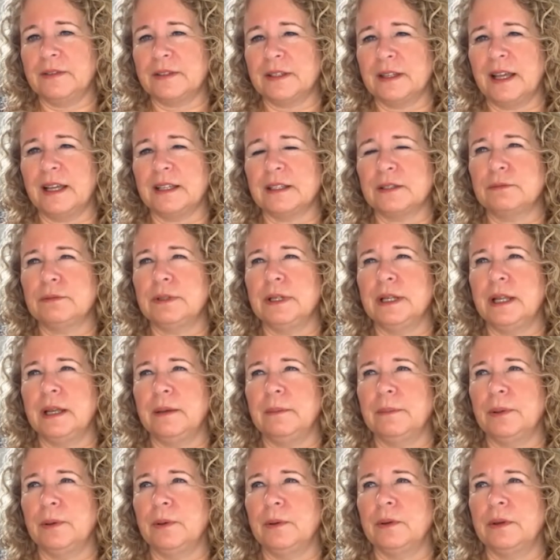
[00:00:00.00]
So that's really
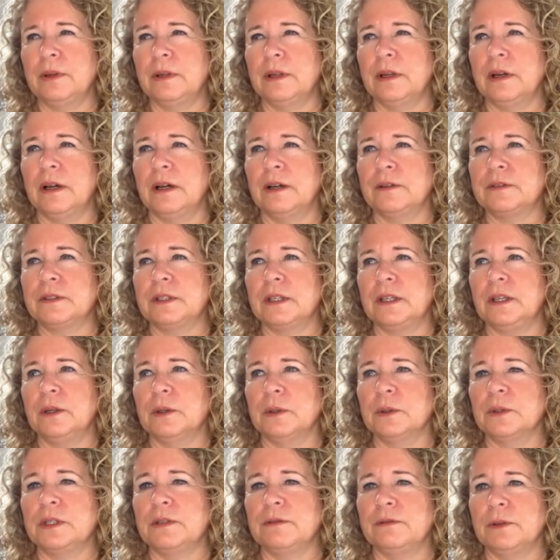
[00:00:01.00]
important after
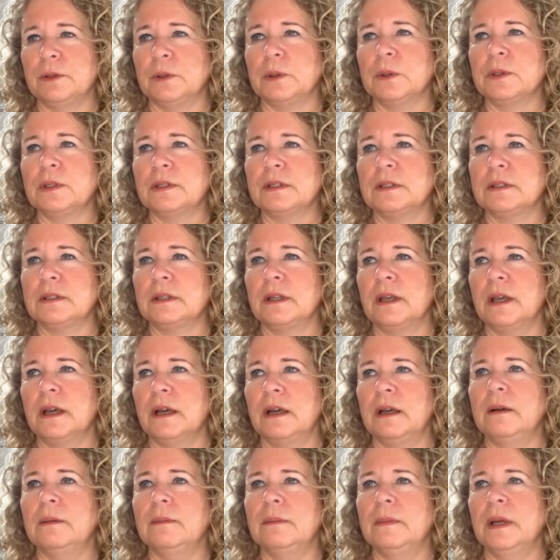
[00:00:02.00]
your divorce.
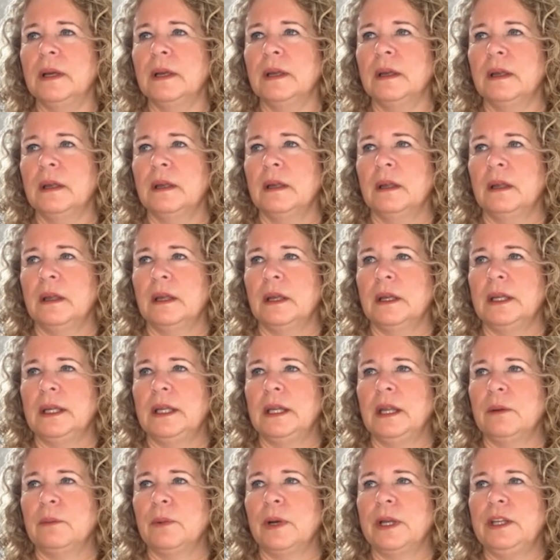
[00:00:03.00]

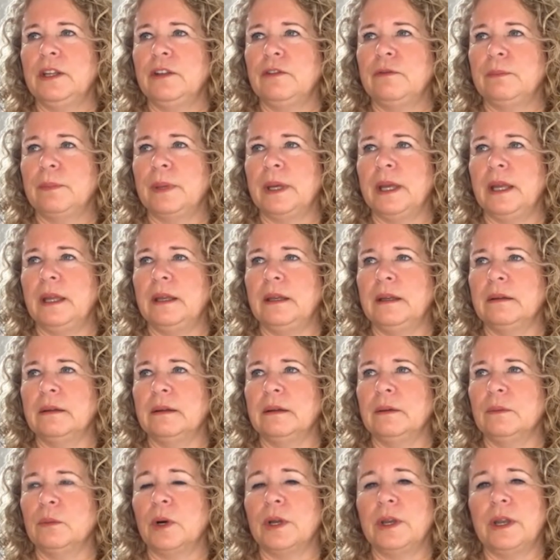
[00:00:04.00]
You know, when you've been
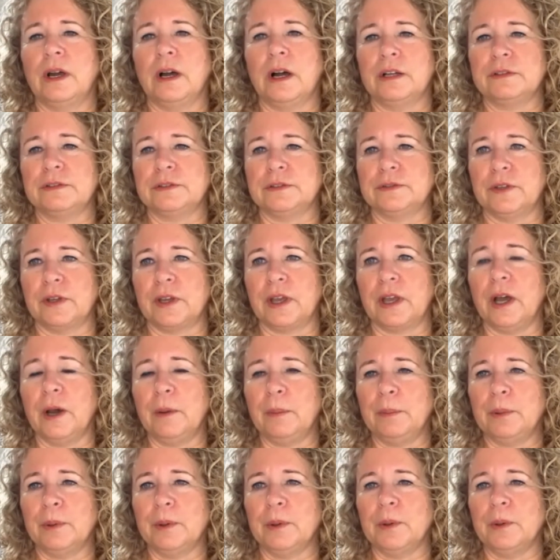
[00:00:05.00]
one half of a
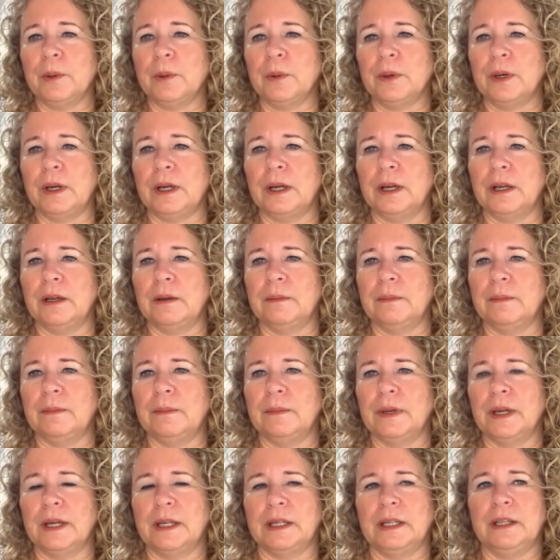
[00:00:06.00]
couple
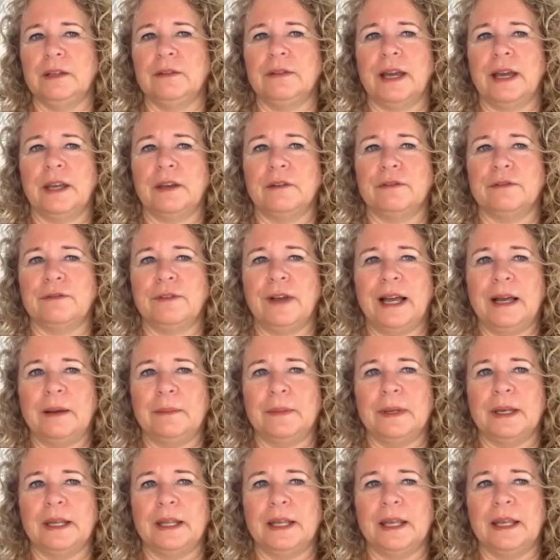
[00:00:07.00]
and you've had a
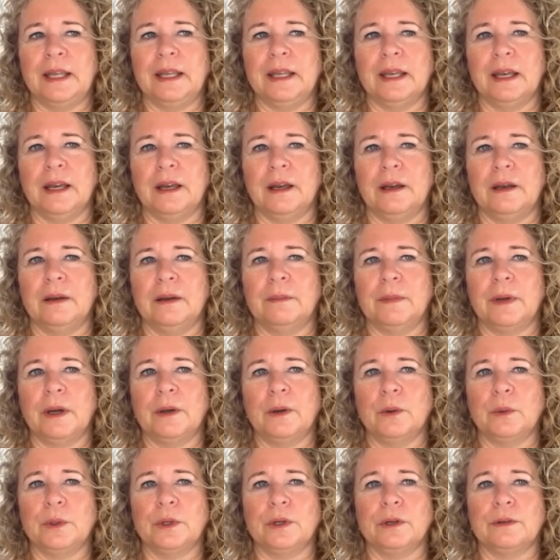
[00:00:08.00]
family and
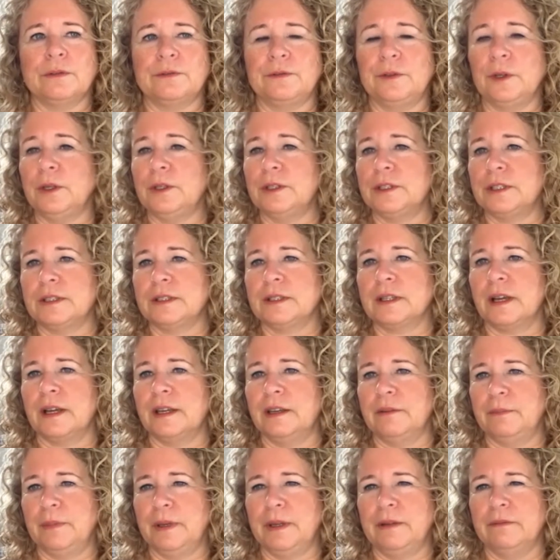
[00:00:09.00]
all your future's
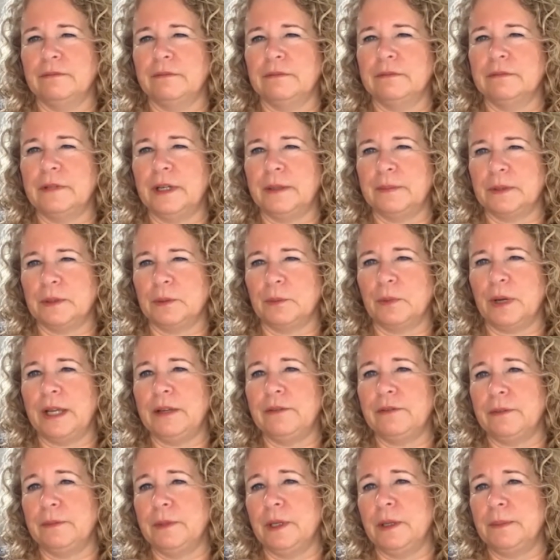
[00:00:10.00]
kind of been ripped
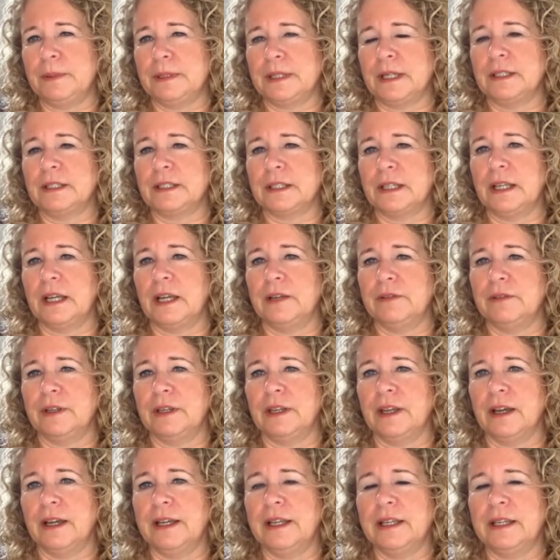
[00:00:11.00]
away from you potentially
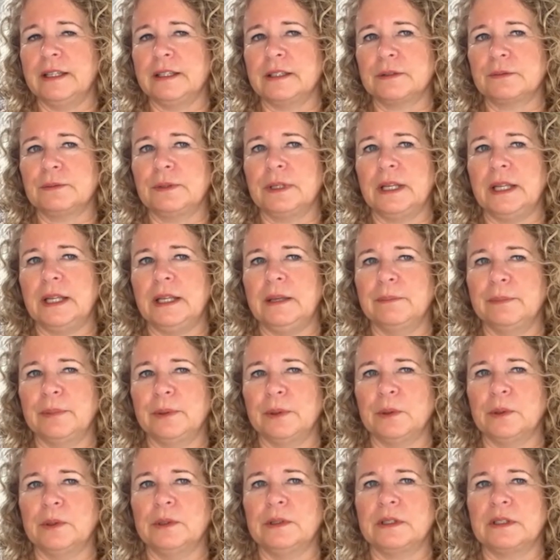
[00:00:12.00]
overnight, it's really
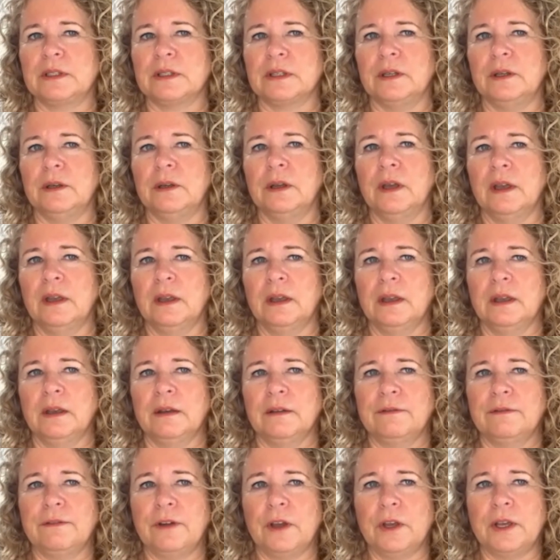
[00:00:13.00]
important to
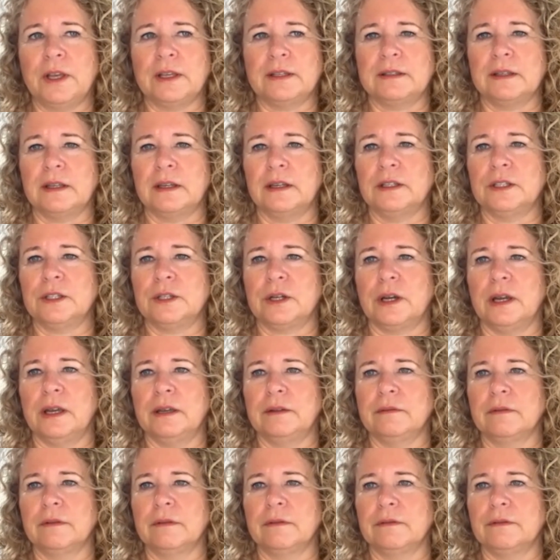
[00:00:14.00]
focus in and try
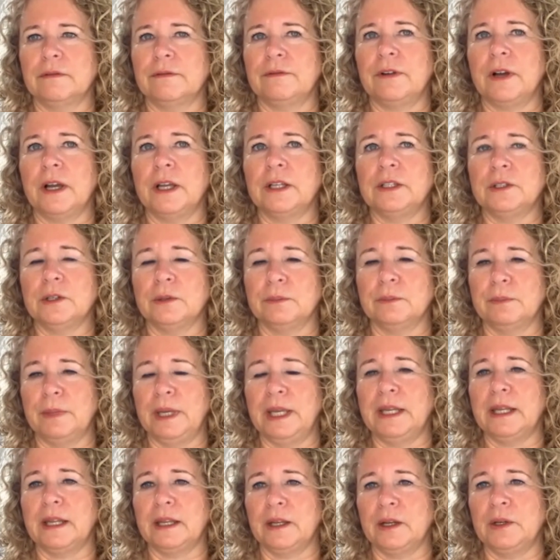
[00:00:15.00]
and find your
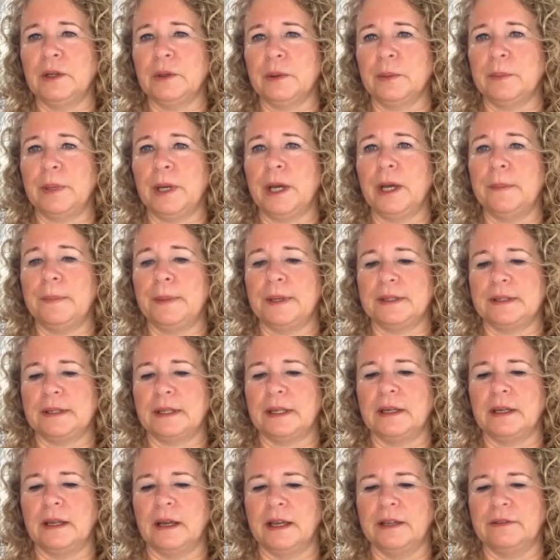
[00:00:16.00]
meaning and your purpose
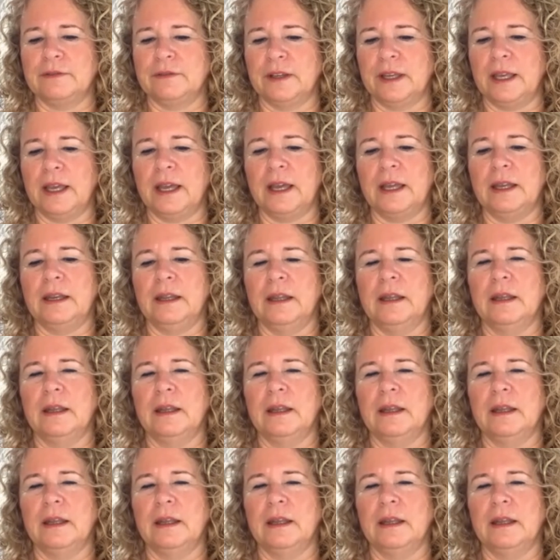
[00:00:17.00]
in life again.